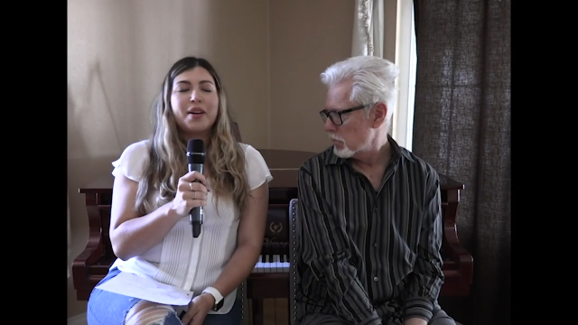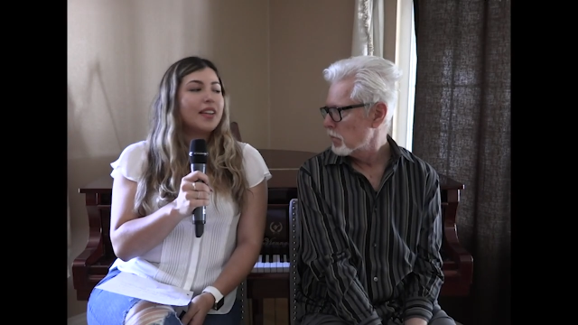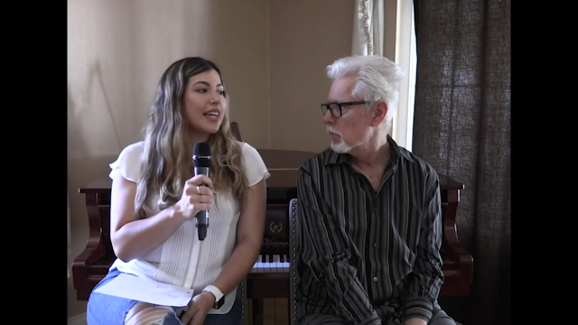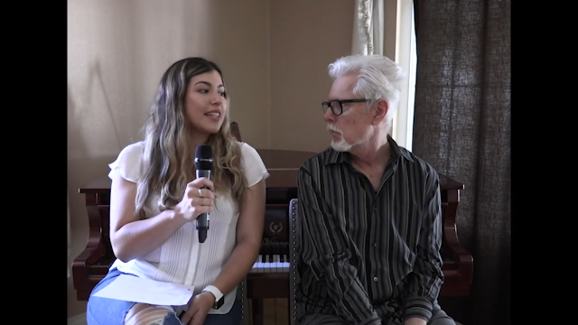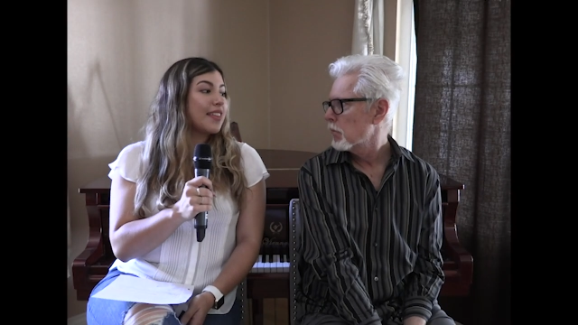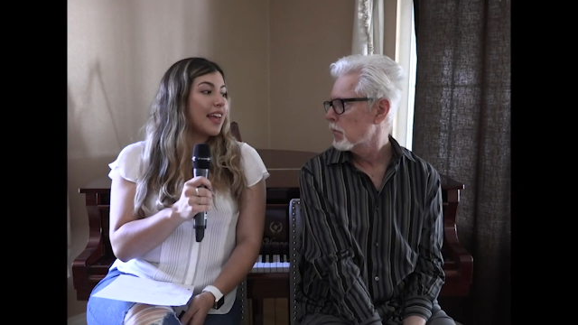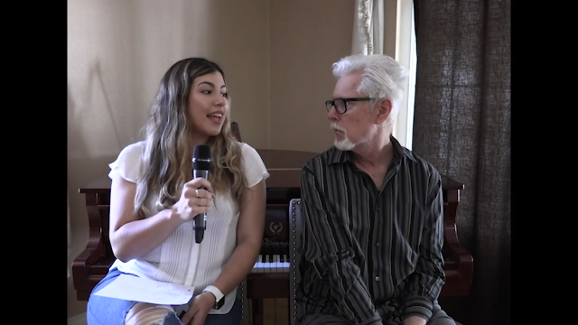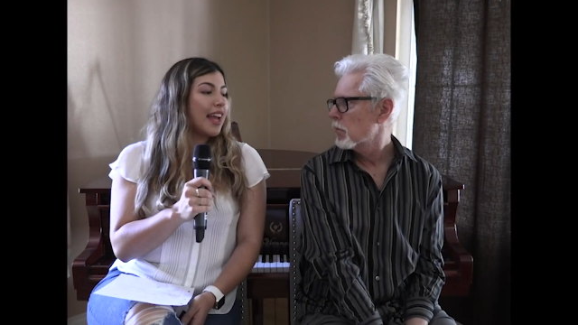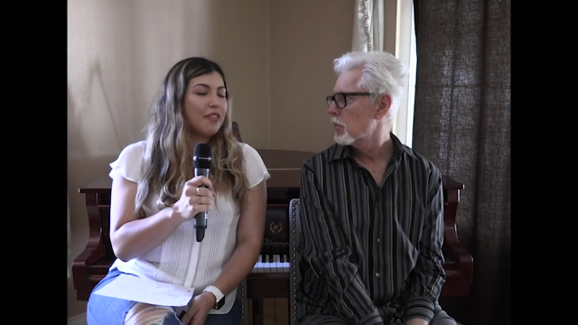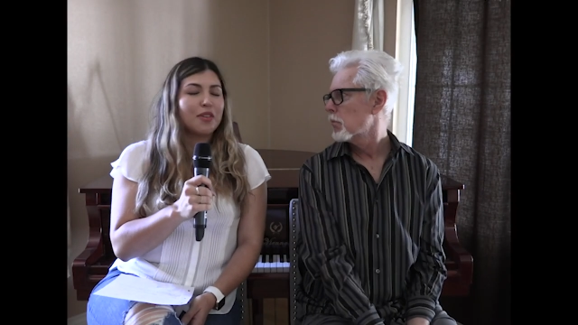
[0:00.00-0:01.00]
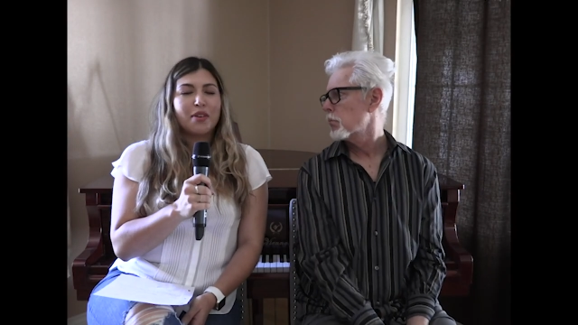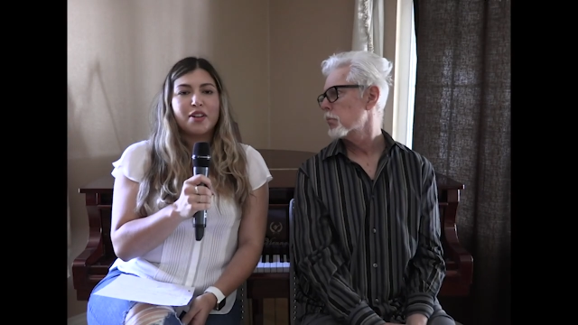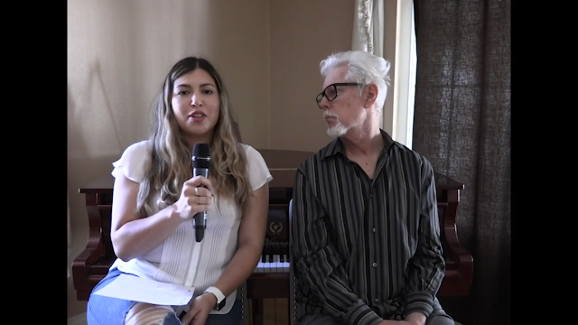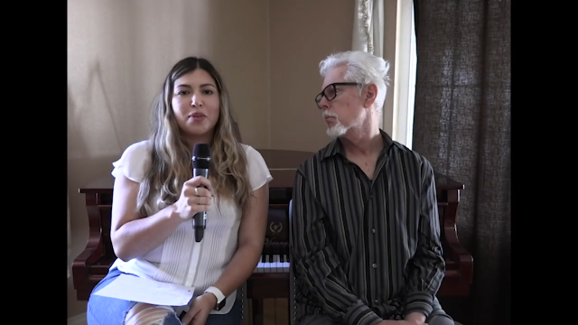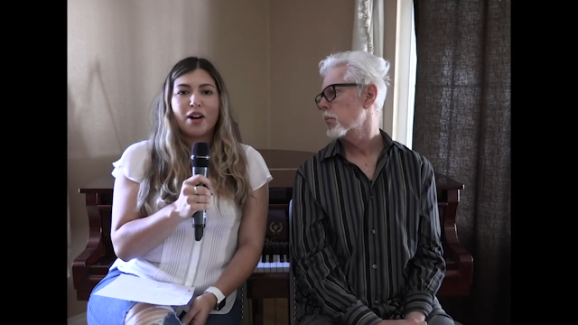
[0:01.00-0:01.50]
Speaker 1: we'd like to thank
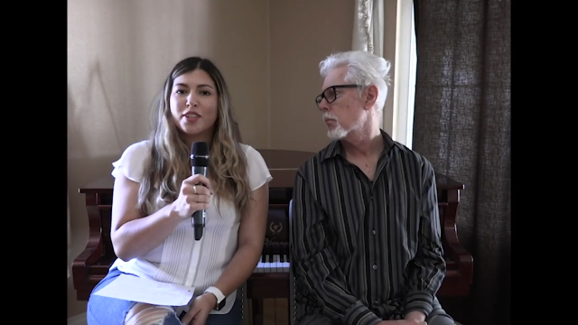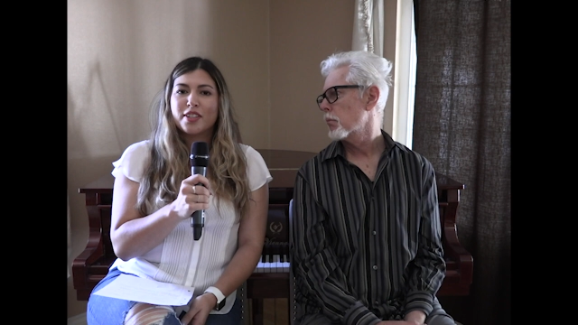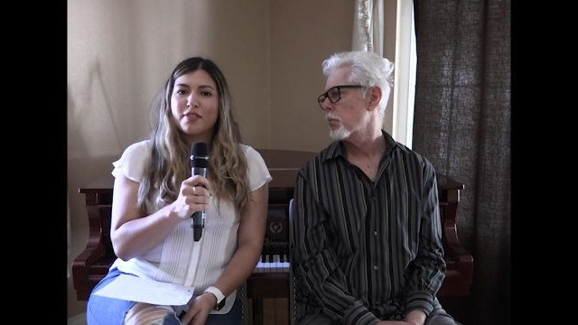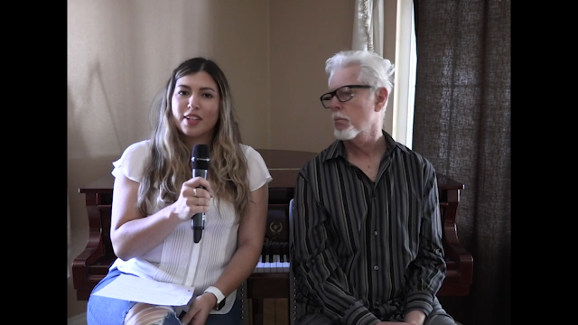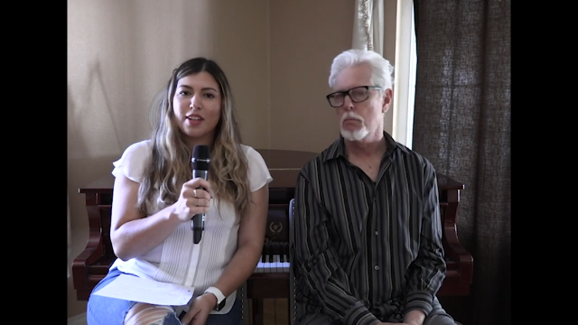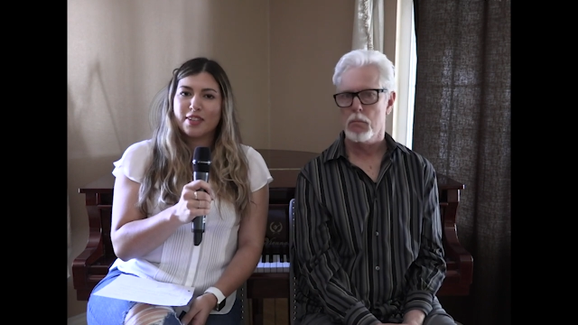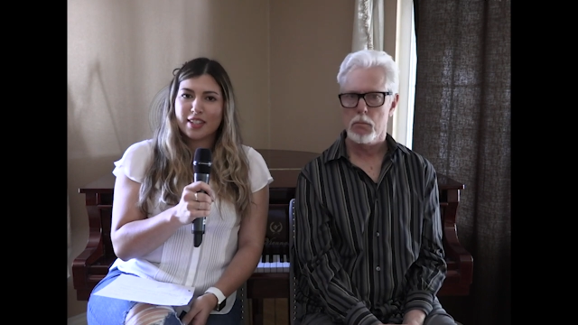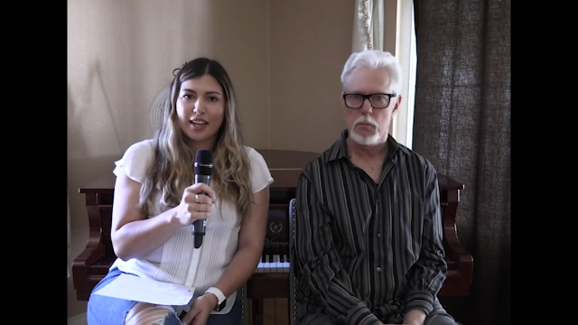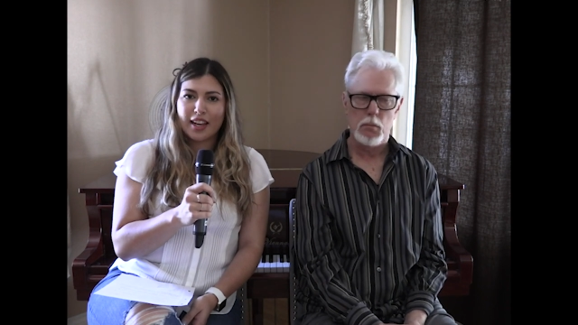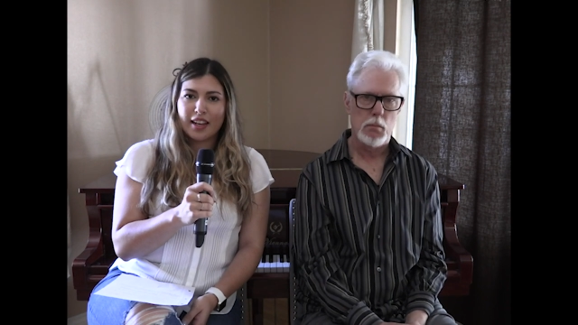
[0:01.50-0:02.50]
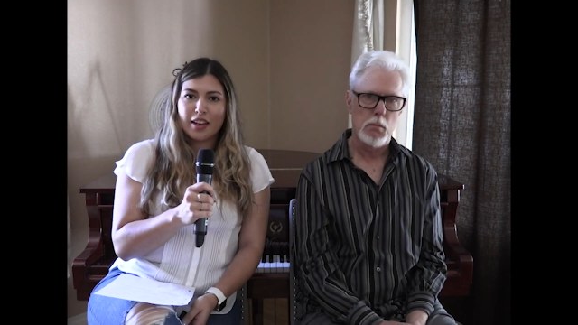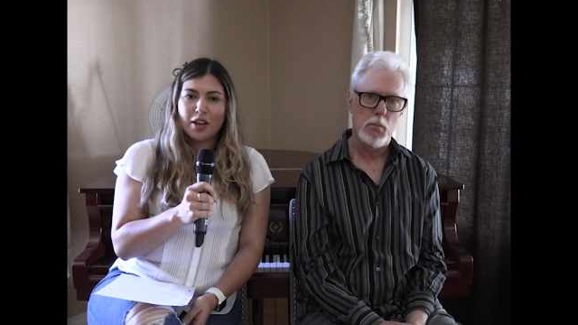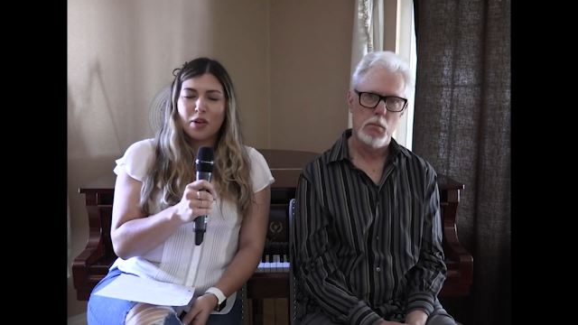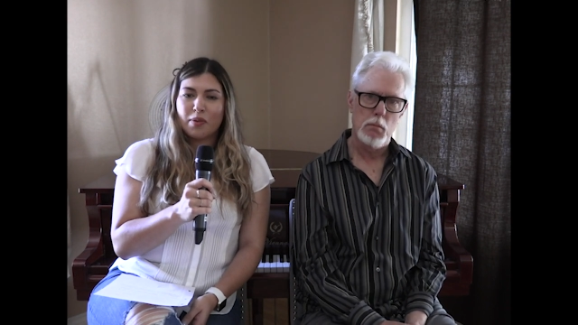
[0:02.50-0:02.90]
everyone who watched this video today.